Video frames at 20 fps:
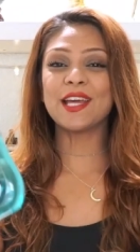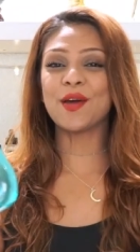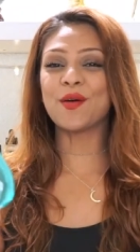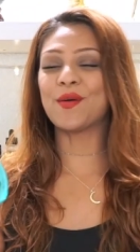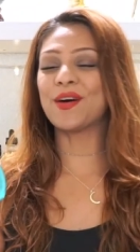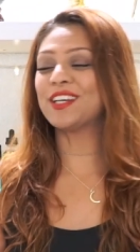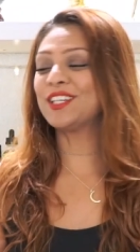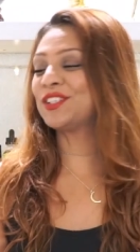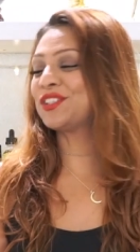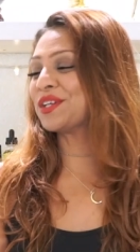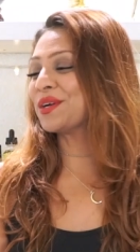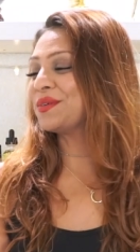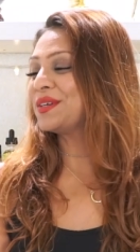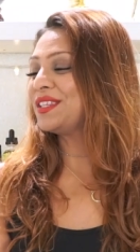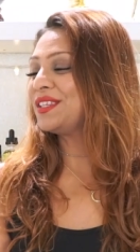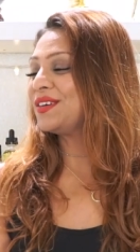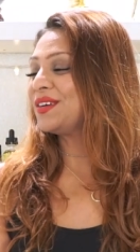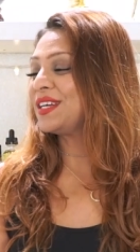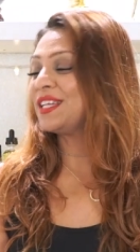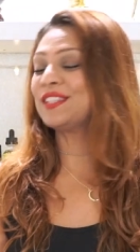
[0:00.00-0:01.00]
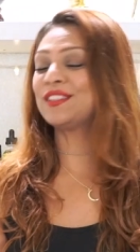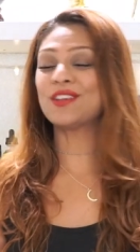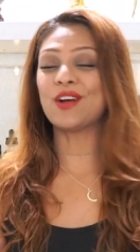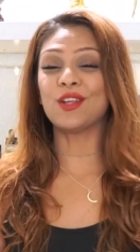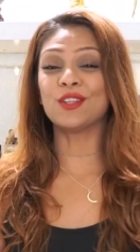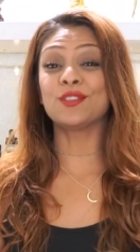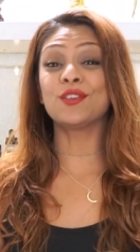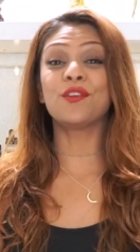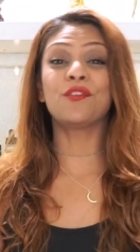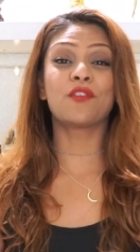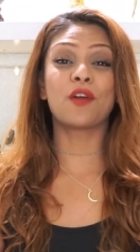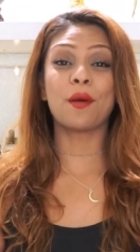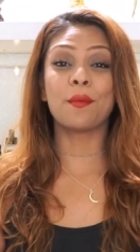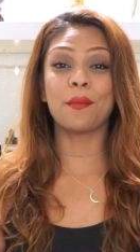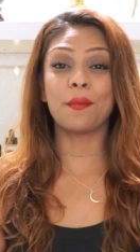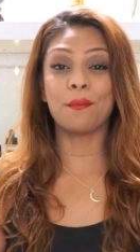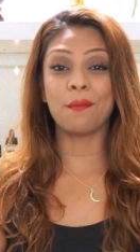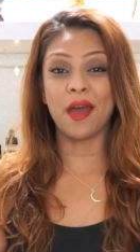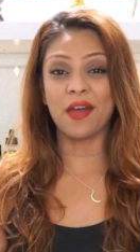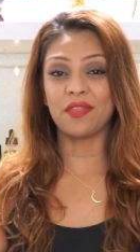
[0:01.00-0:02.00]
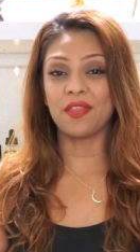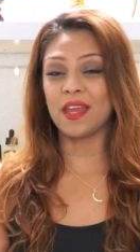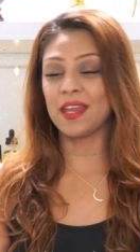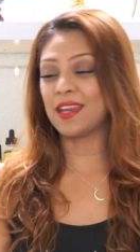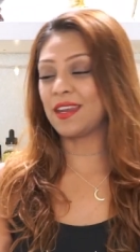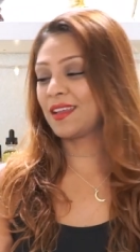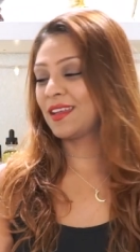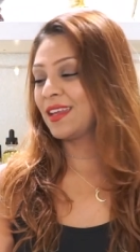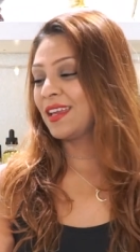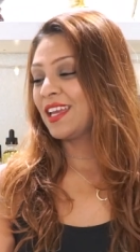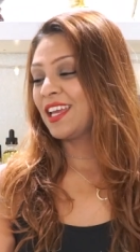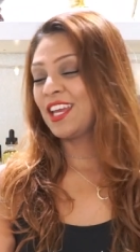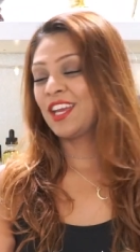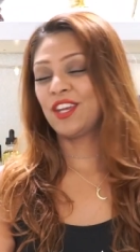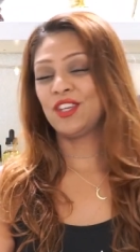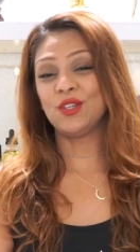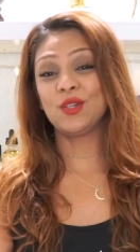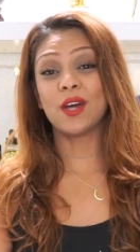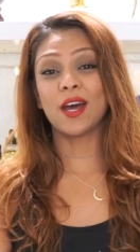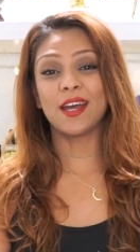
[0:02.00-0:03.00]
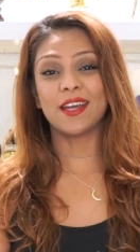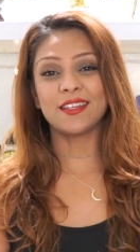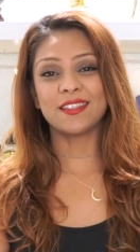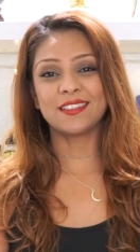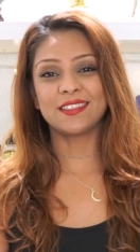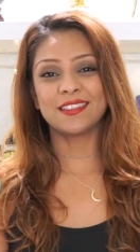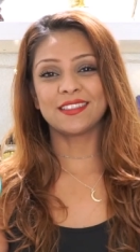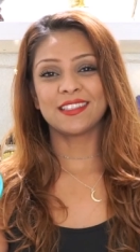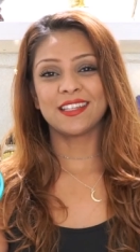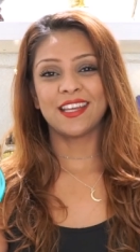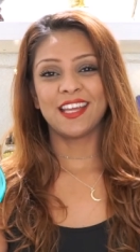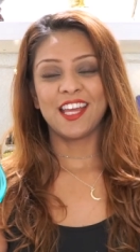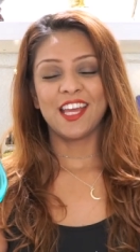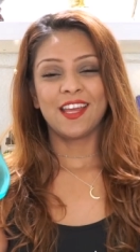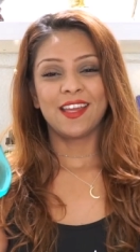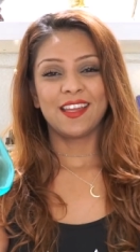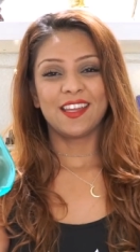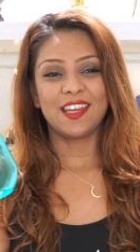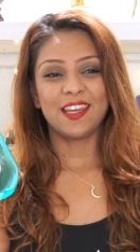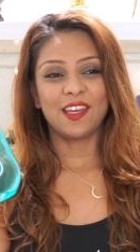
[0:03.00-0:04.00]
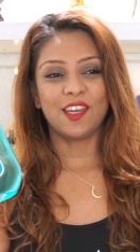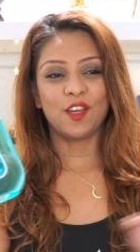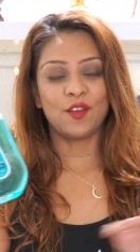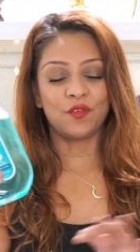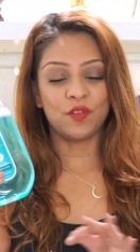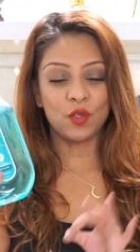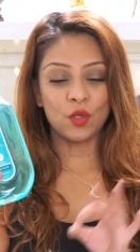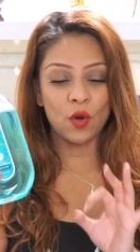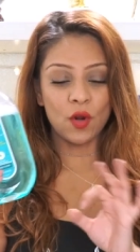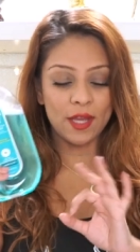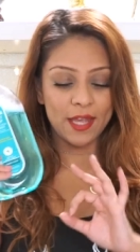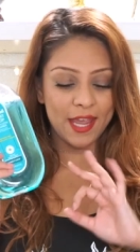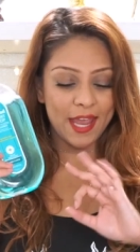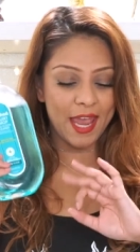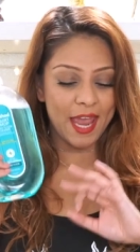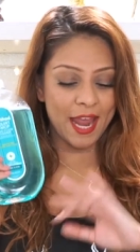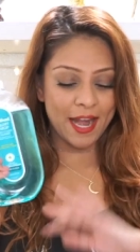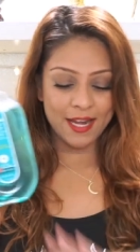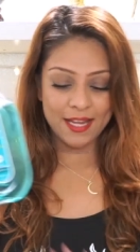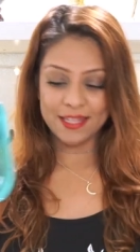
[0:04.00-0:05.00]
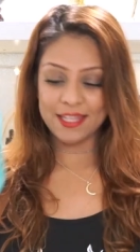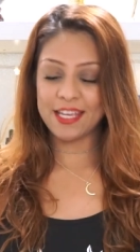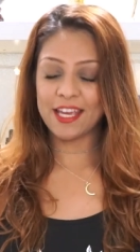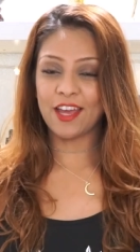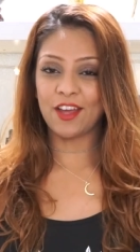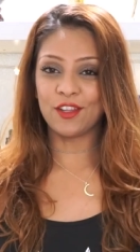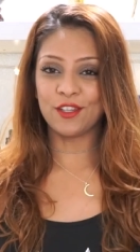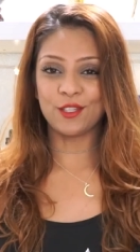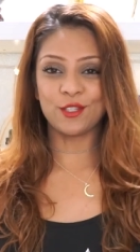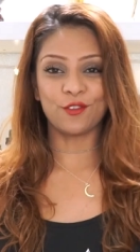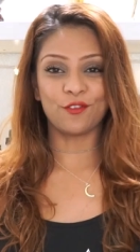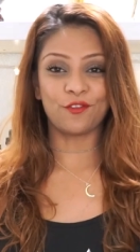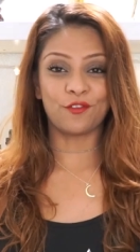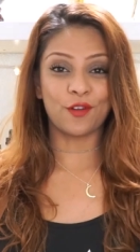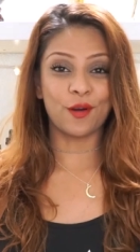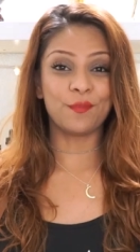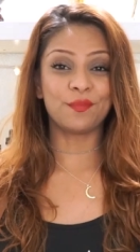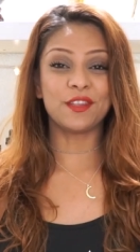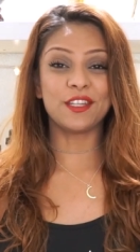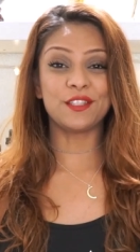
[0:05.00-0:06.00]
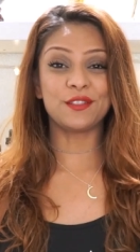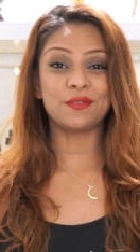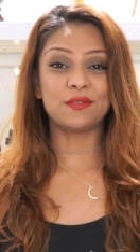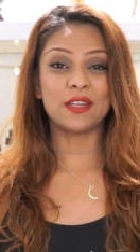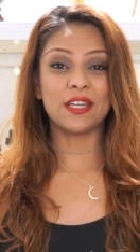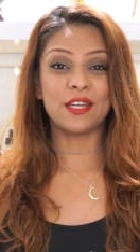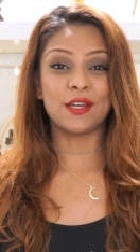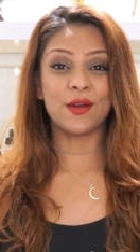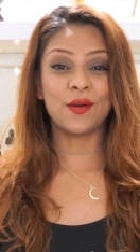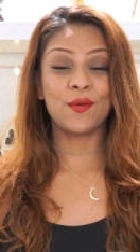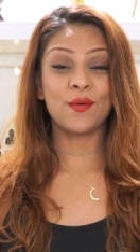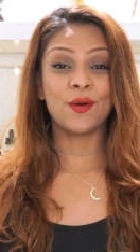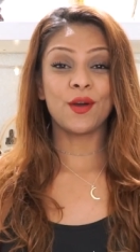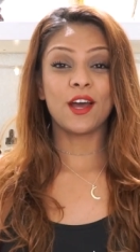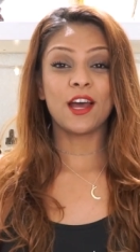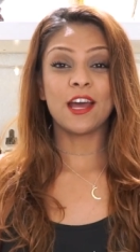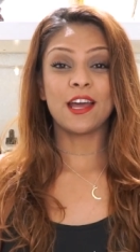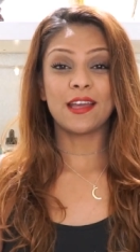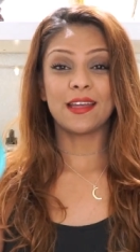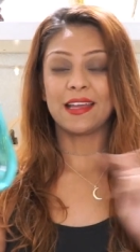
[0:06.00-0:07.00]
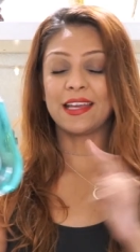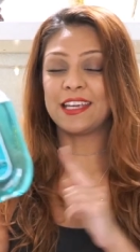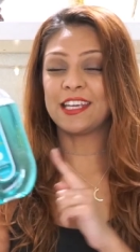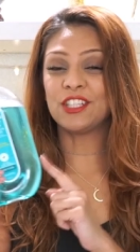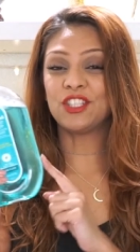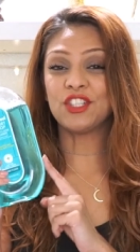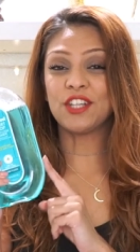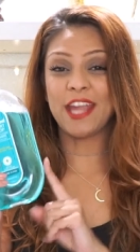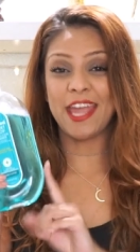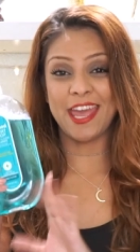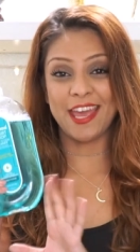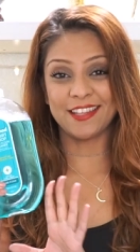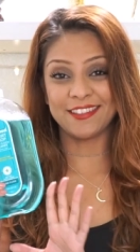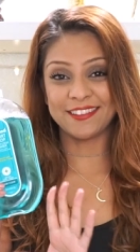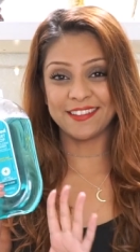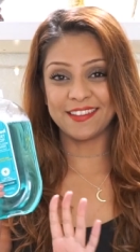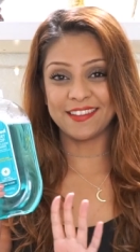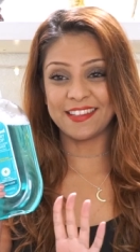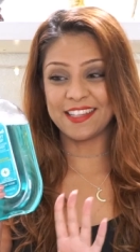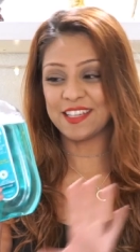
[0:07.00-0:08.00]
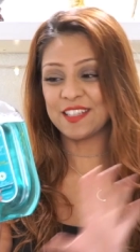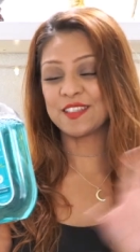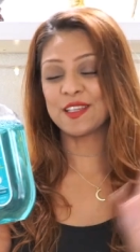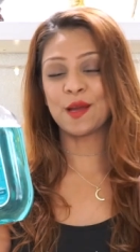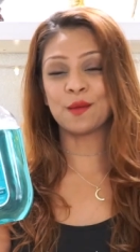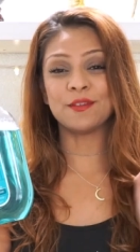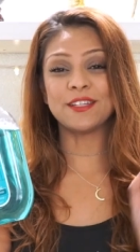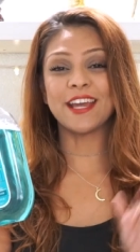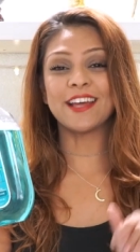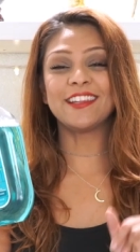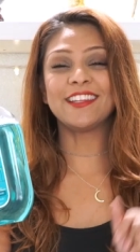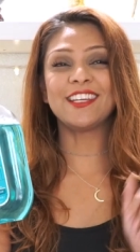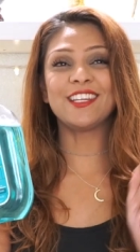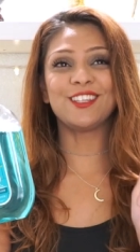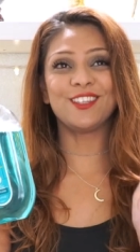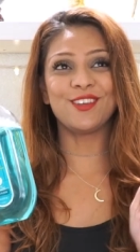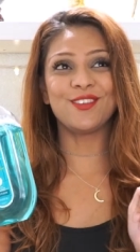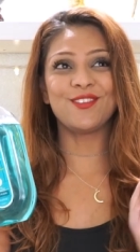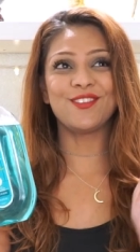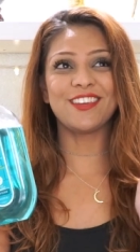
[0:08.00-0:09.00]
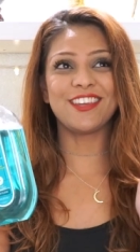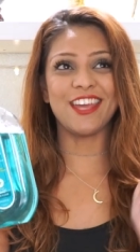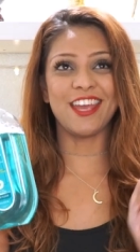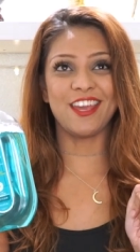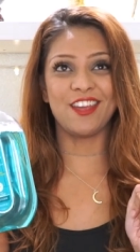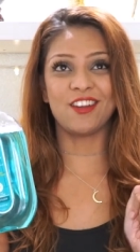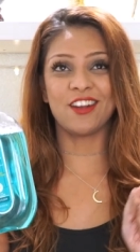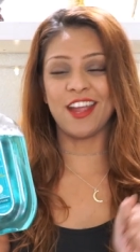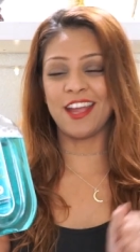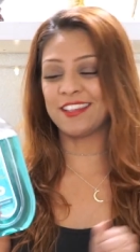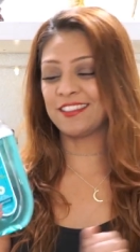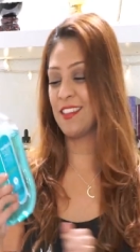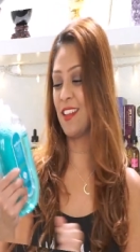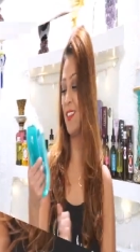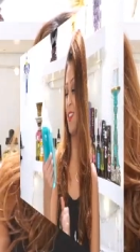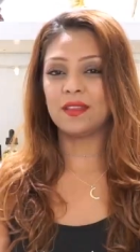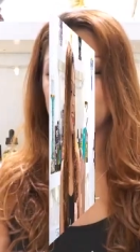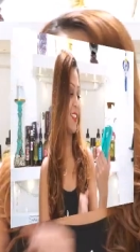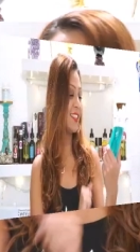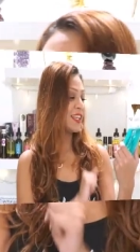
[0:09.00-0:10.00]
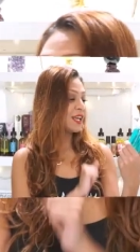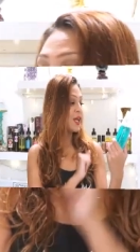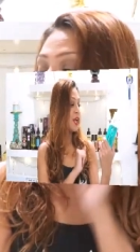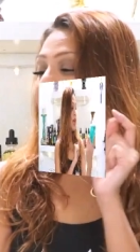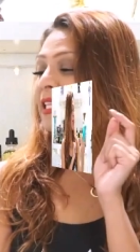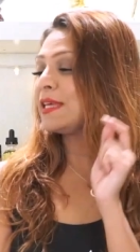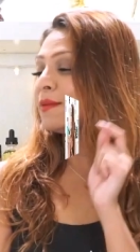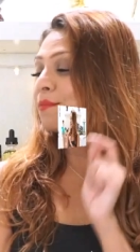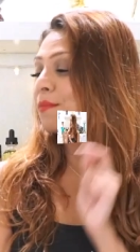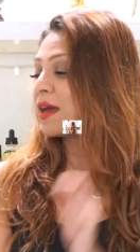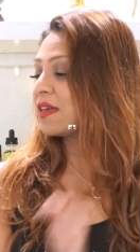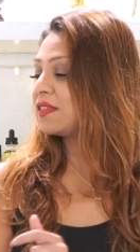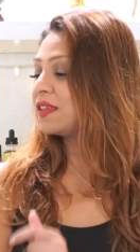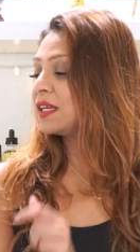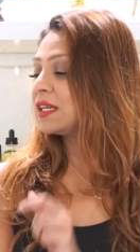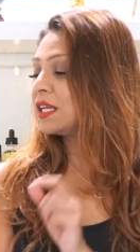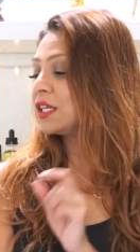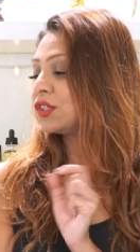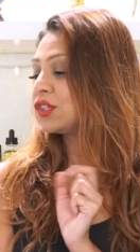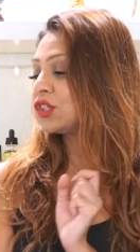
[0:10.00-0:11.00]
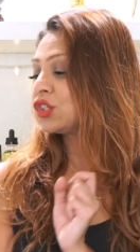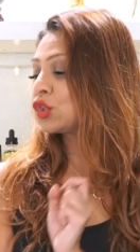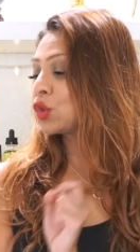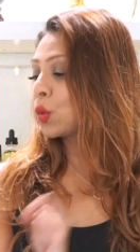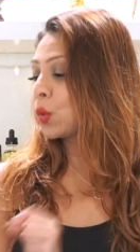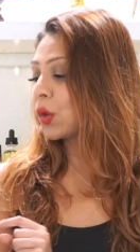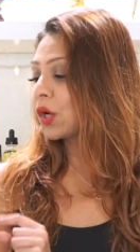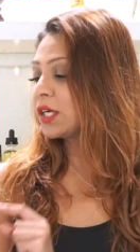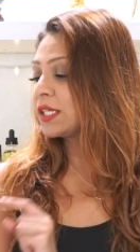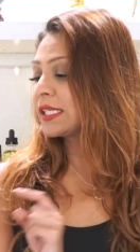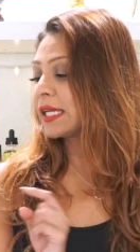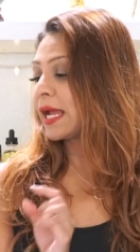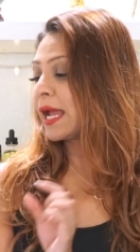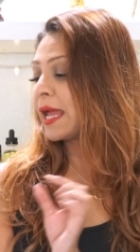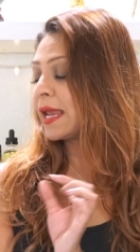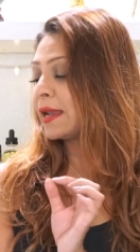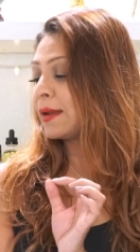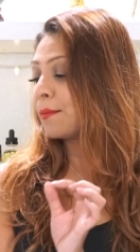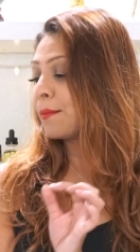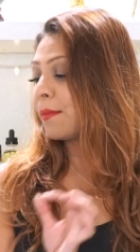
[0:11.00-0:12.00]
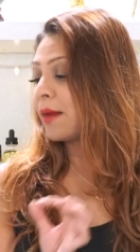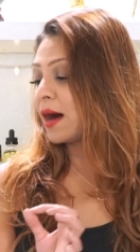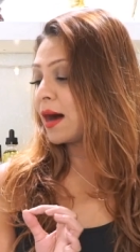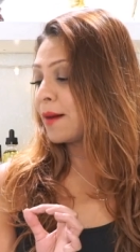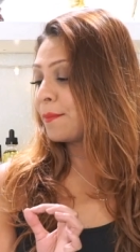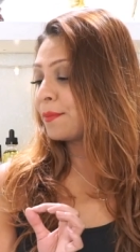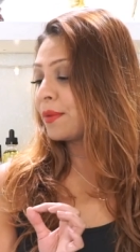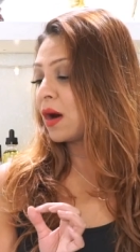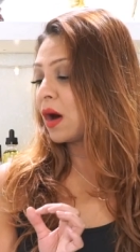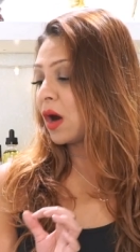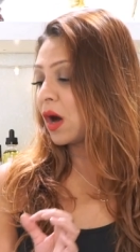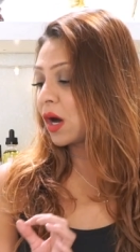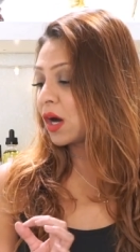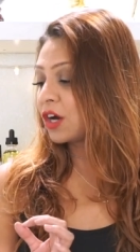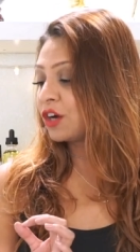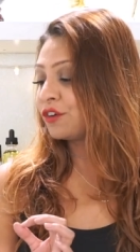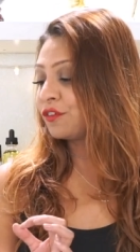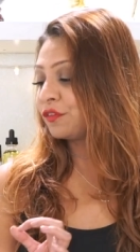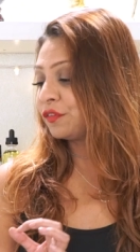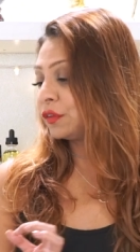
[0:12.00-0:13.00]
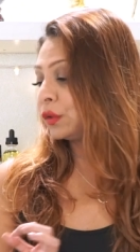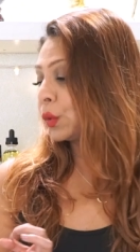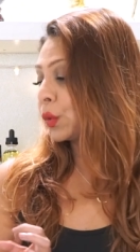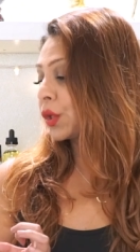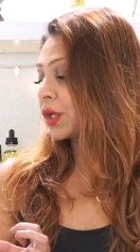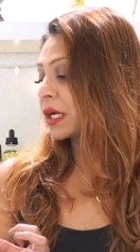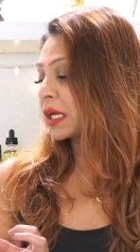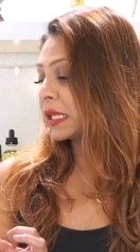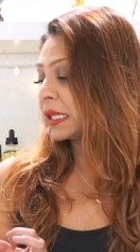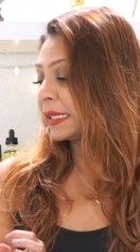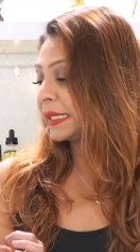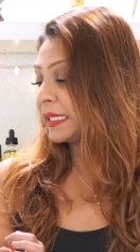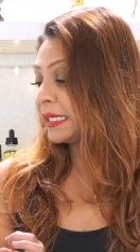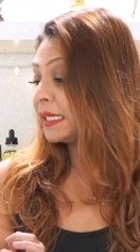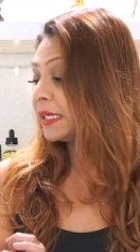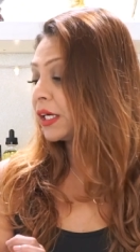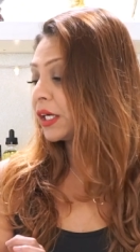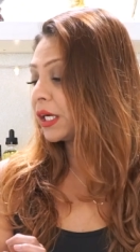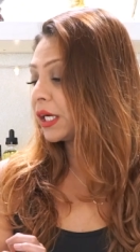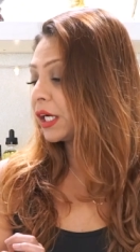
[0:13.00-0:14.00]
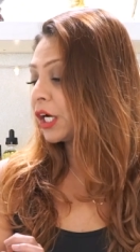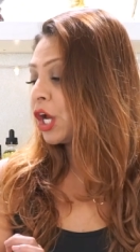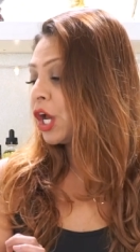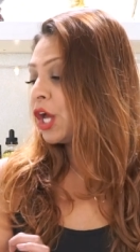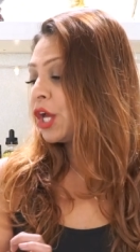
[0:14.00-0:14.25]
I want to share with you is also from Method. You guys, if you don't get anything else from this video, get your hands on this. I'm telling you, get your hands on this. This is the Method Squirt and Mop Hard Floor Cleaner.